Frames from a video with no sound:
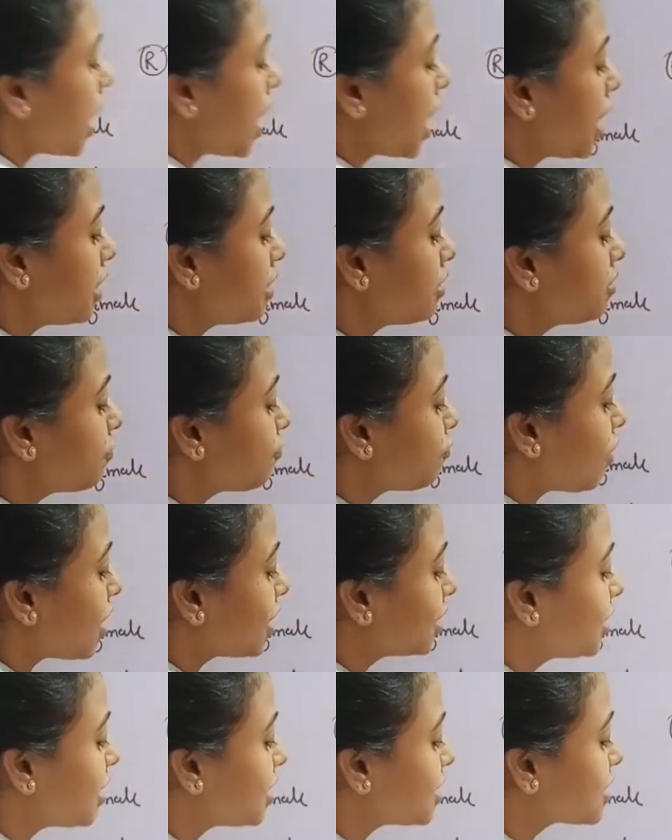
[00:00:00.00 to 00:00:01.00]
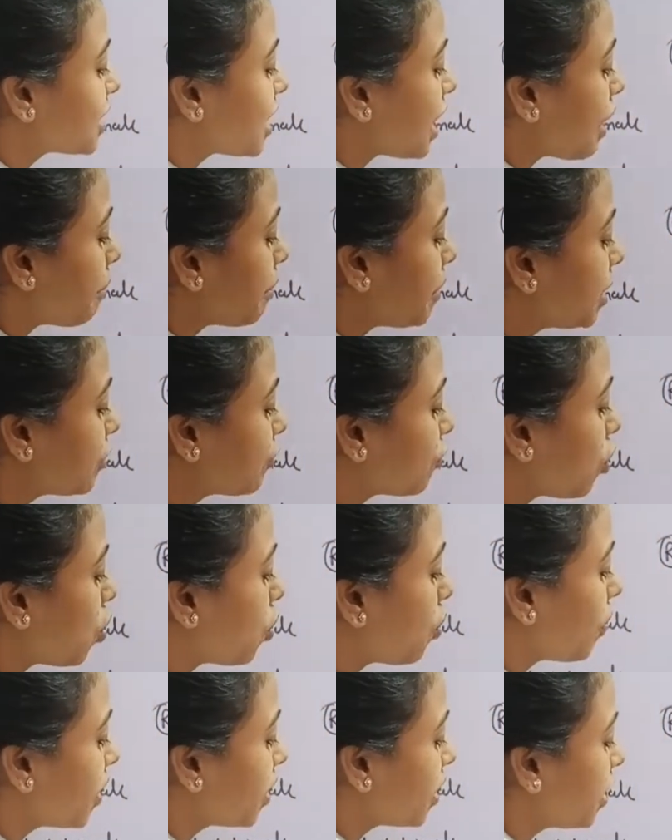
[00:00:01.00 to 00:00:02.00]
and father's gamete
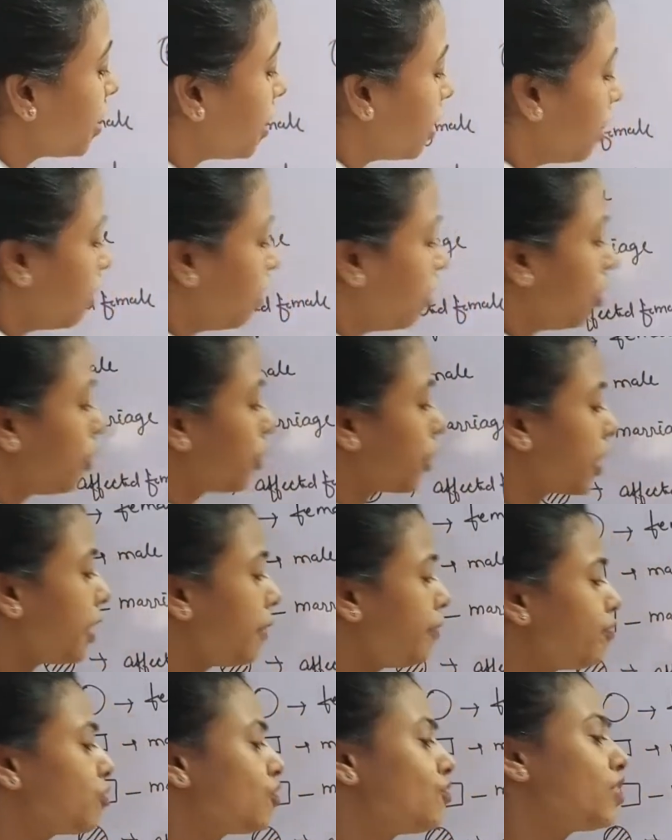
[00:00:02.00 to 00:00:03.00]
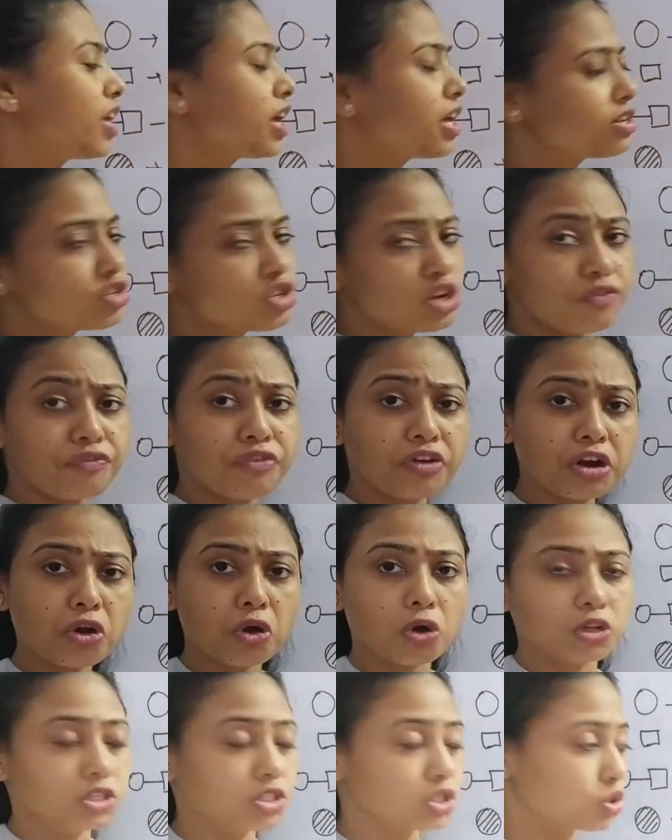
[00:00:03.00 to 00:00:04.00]
over here. Okay, we can shuffle
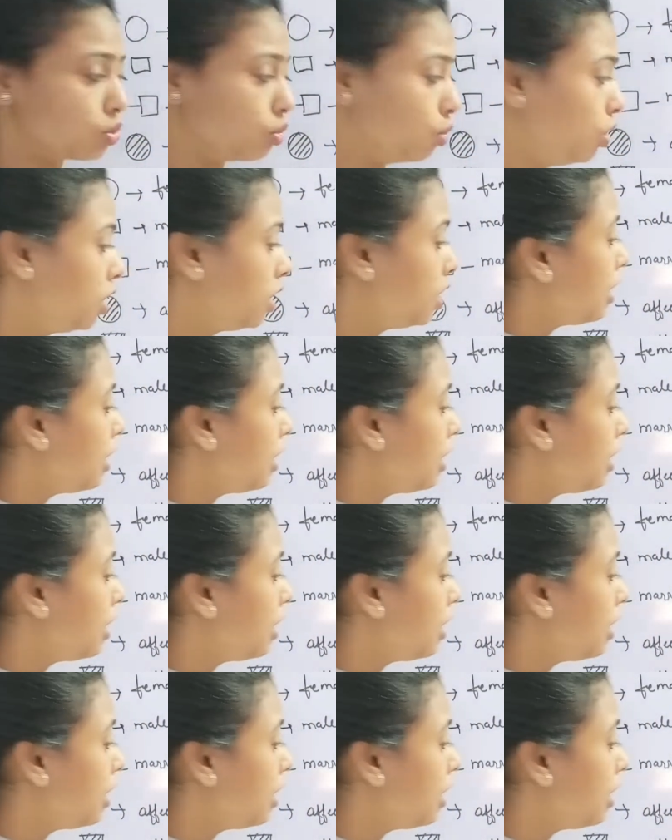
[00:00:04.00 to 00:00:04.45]
also.